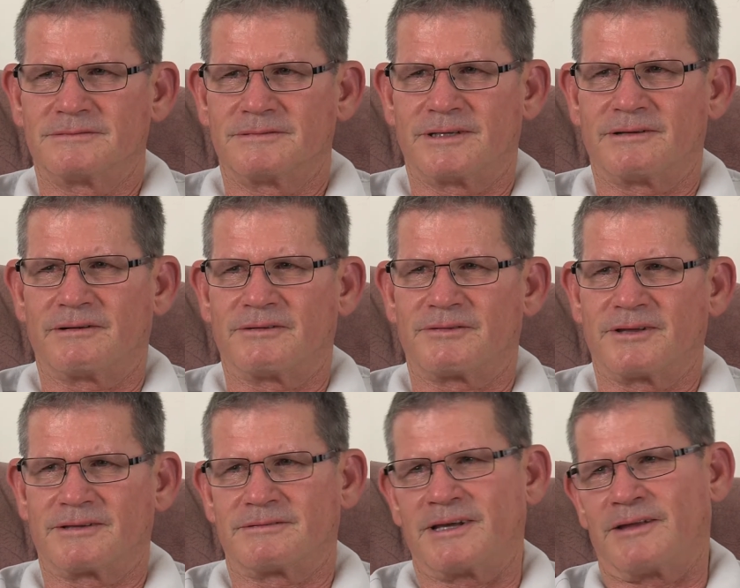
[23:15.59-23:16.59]
and I
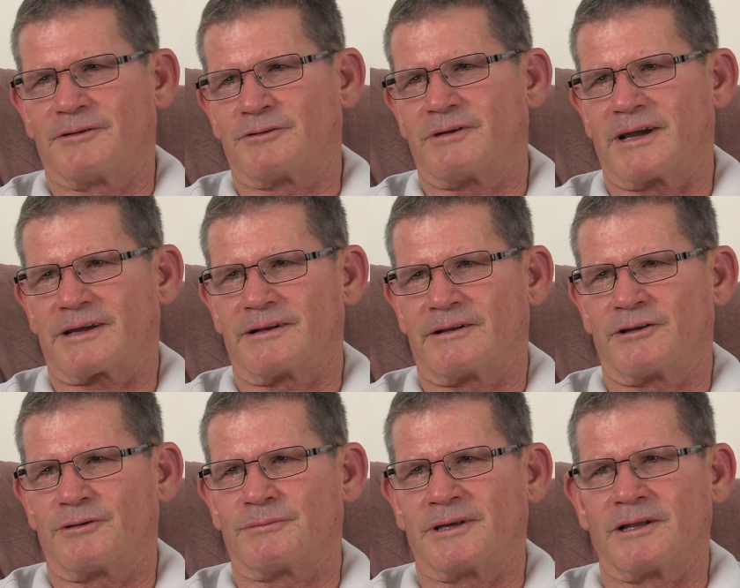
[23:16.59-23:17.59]
think down the track it'll
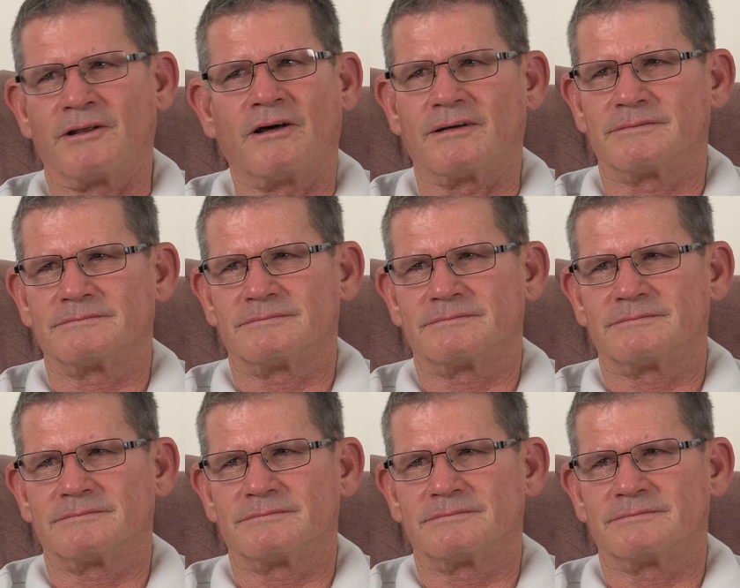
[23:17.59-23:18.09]
help me a lot.